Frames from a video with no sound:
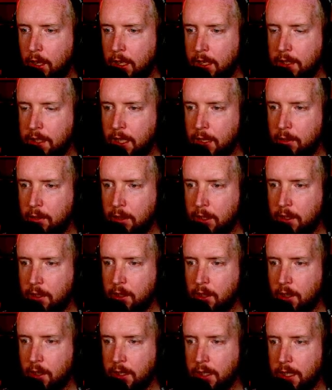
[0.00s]
let's take all this
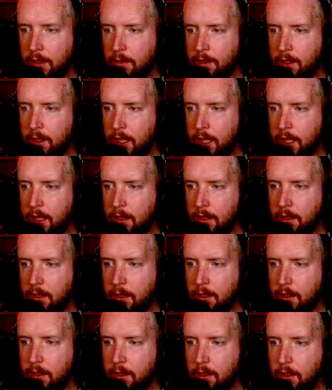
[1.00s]
shite downstairs
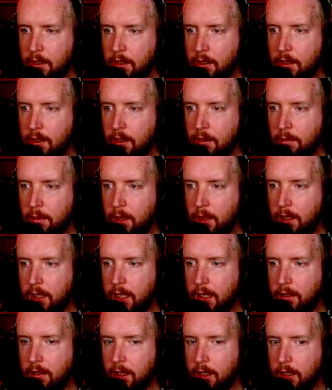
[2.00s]
to the mine
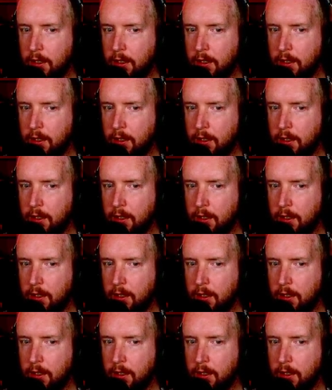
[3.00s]
area.